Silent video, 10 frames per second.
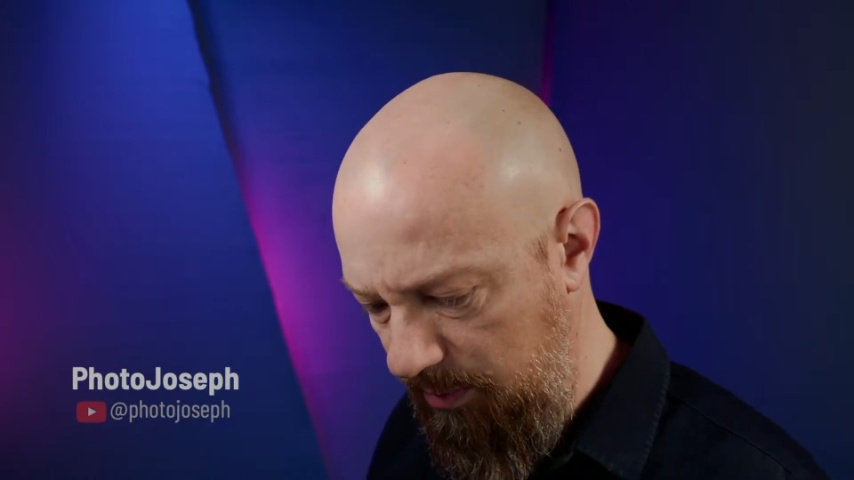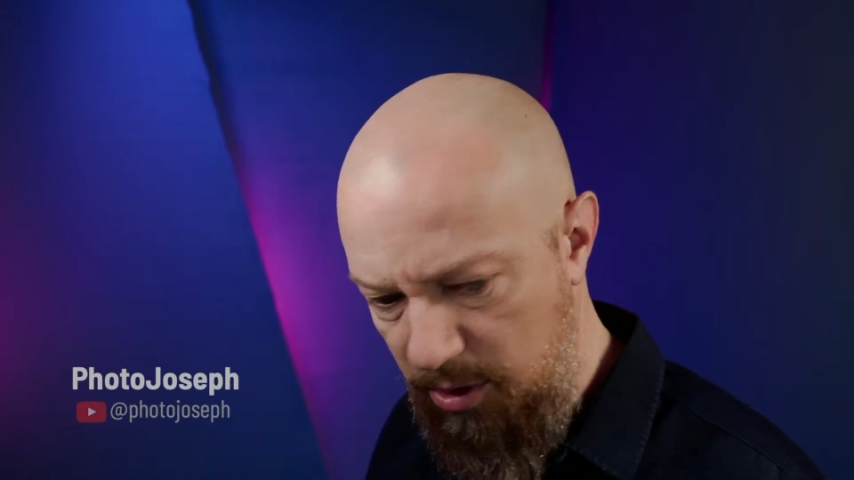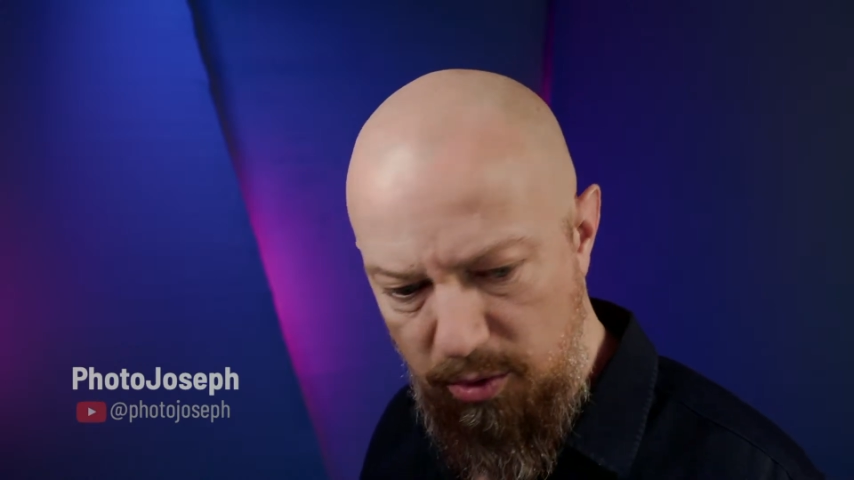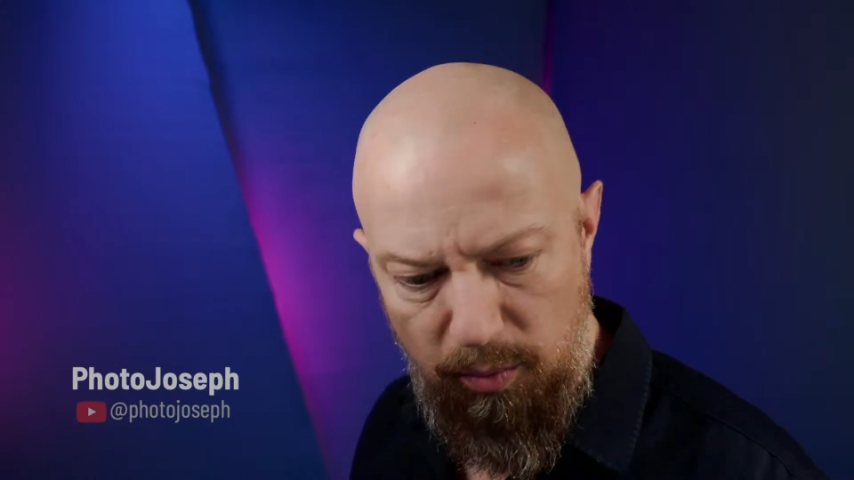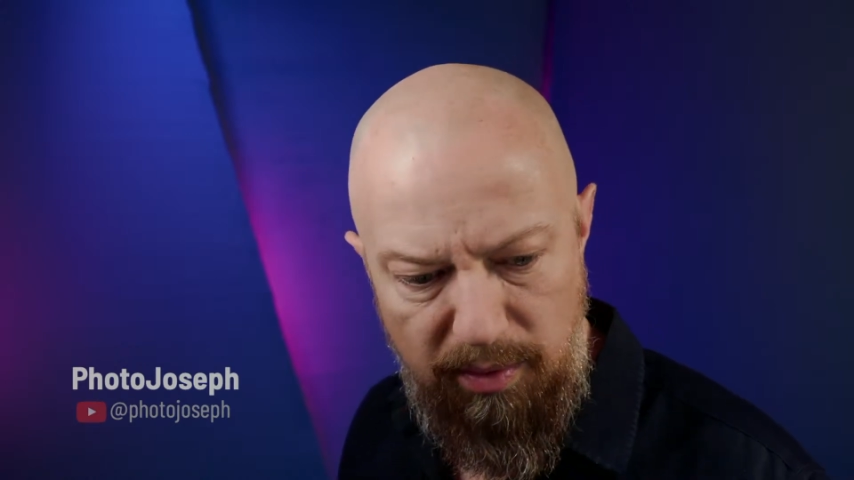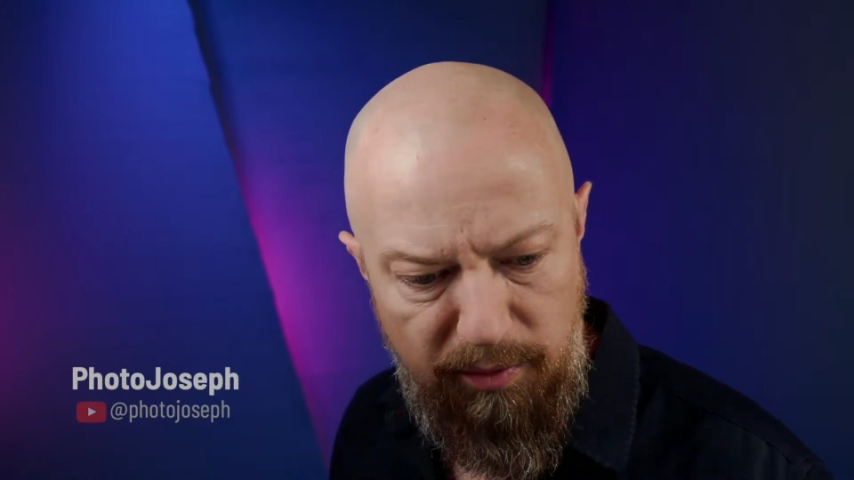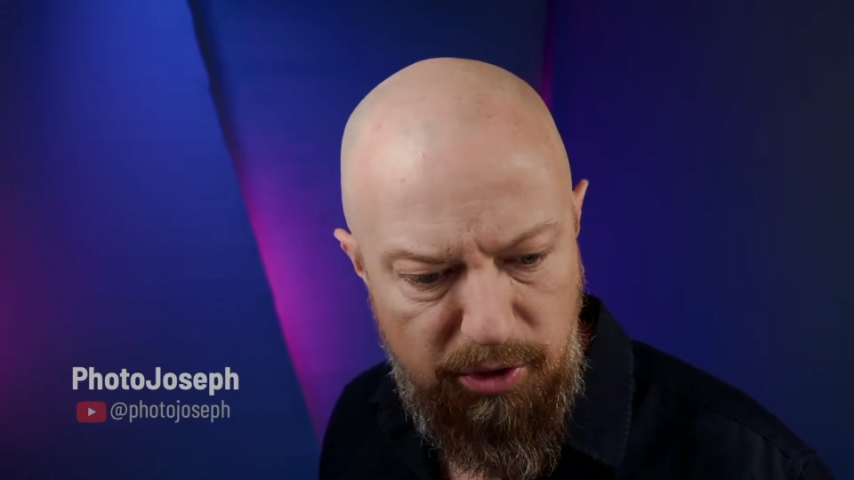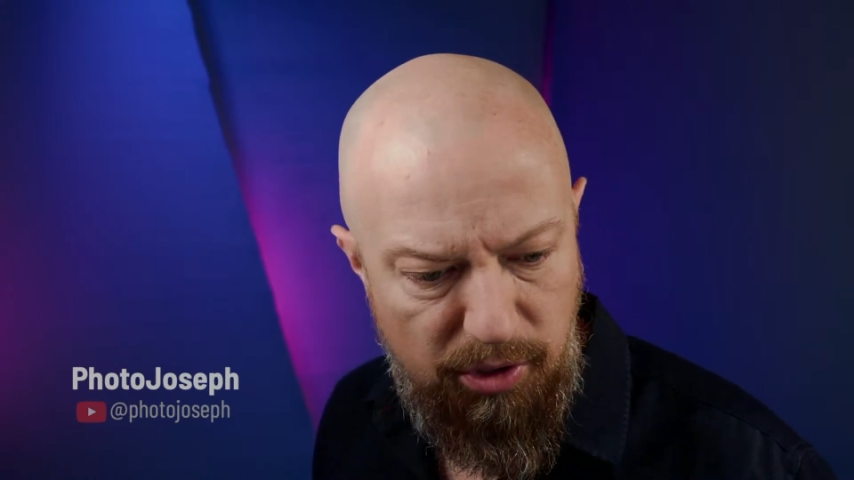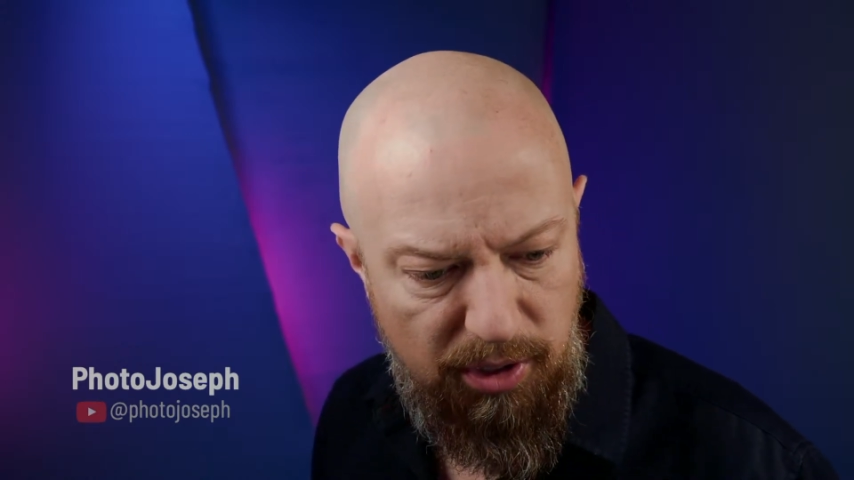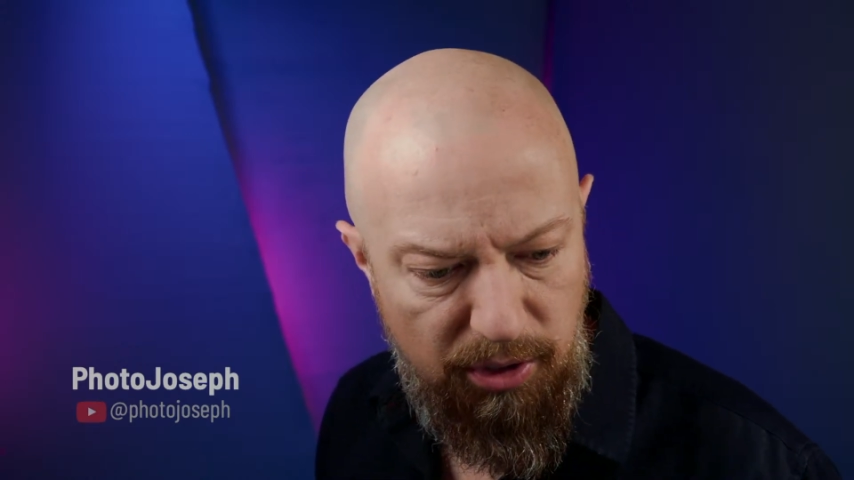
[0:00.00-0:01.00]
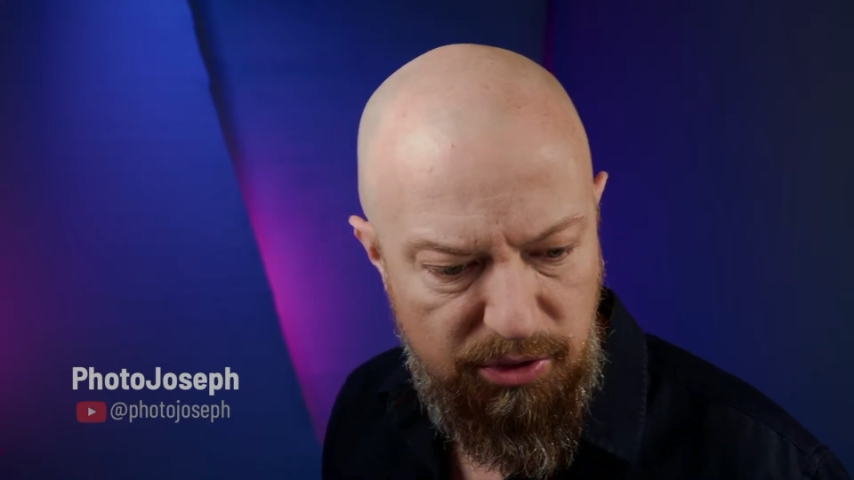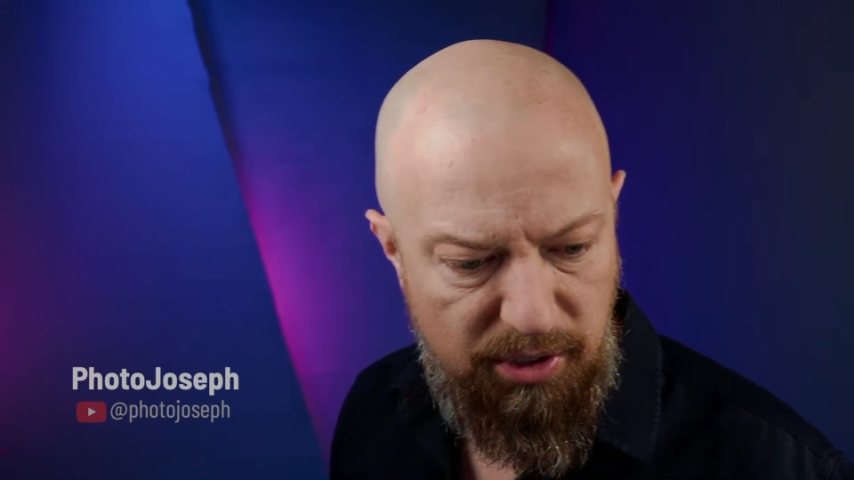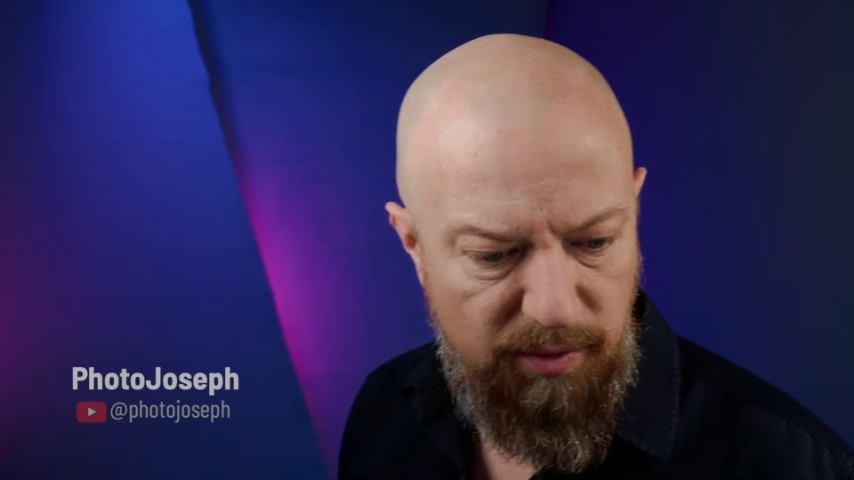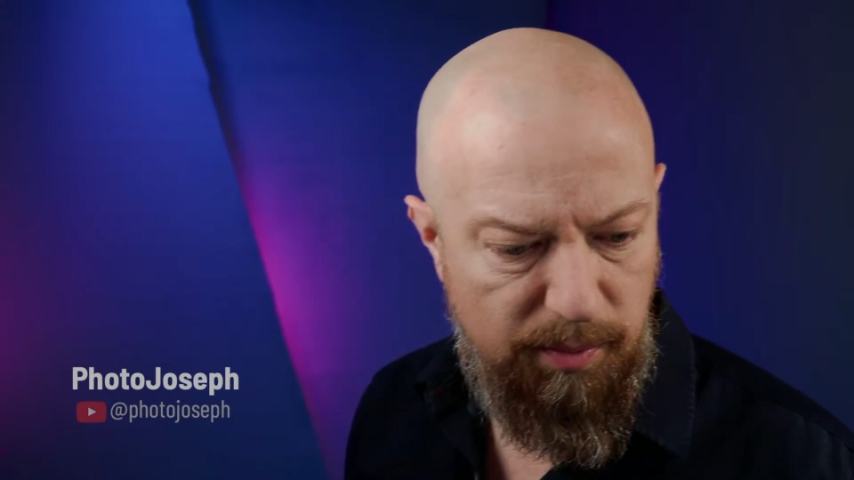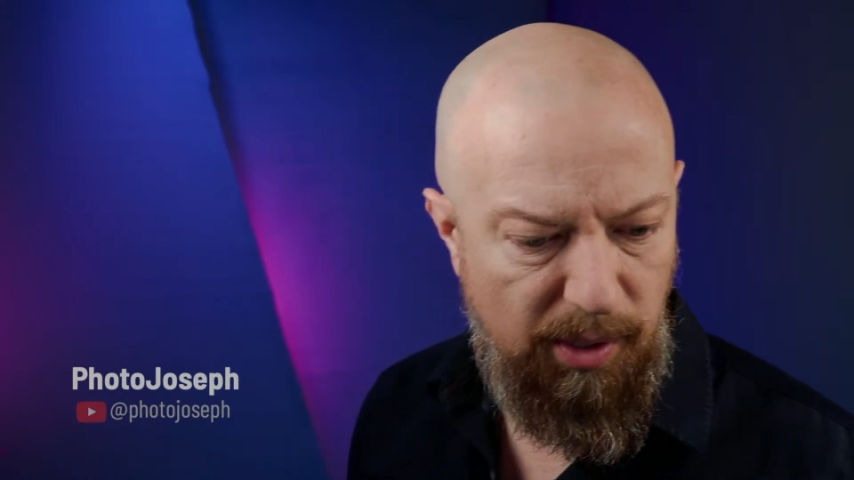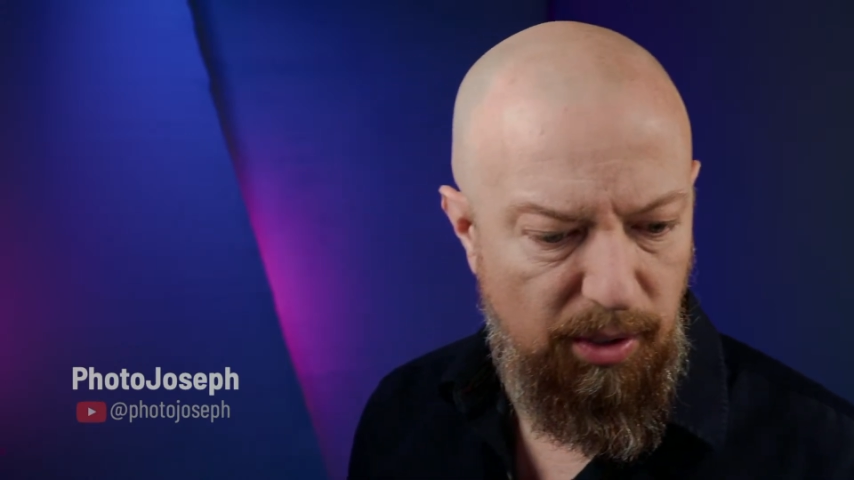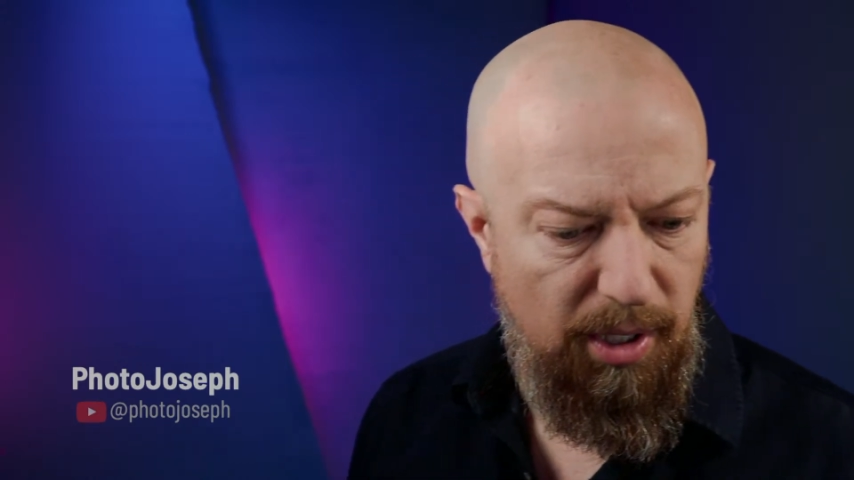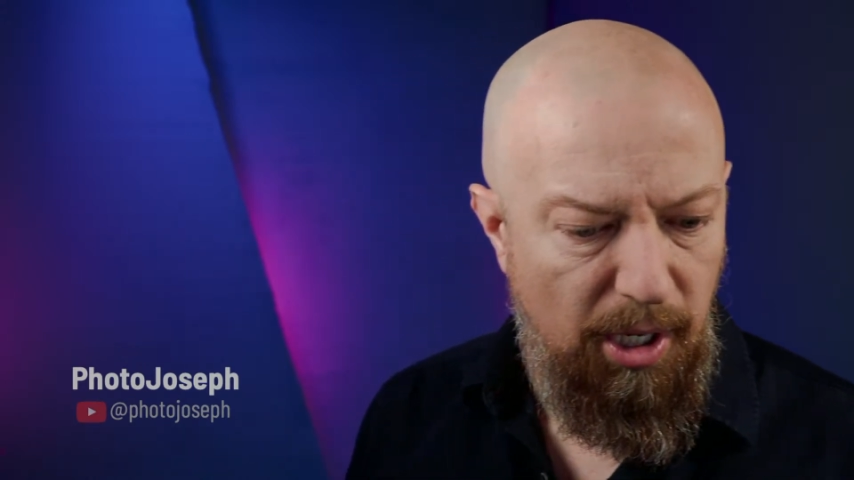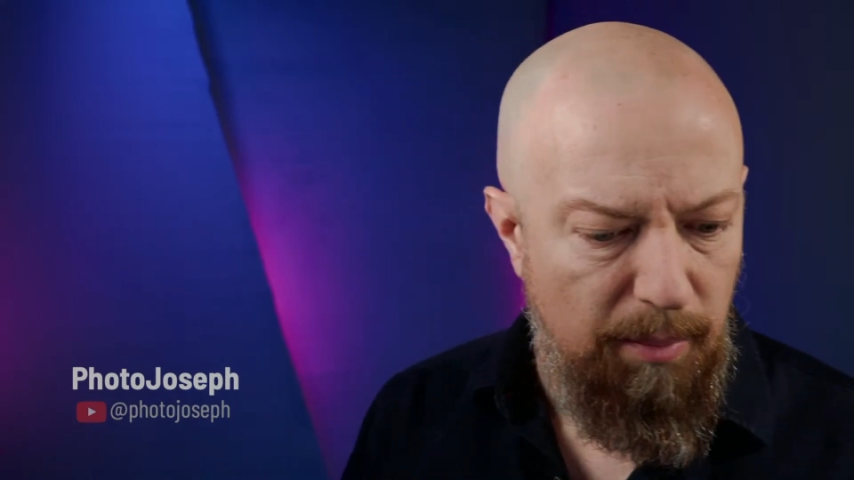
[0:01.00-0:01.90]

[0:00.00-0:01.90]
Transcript: Let me just do a refresh on here and see if it's better.